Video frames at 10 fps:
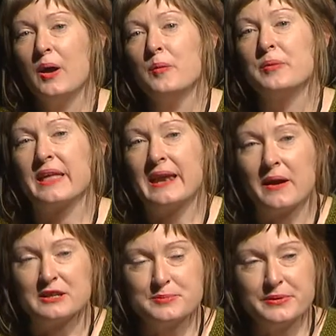But that our
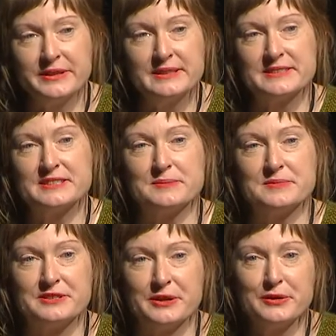experiences
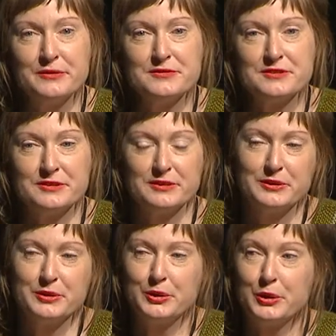themselves
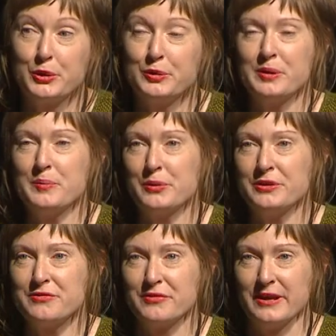couldn't be more
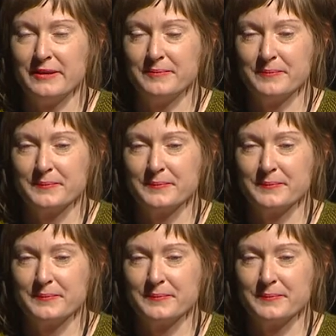different.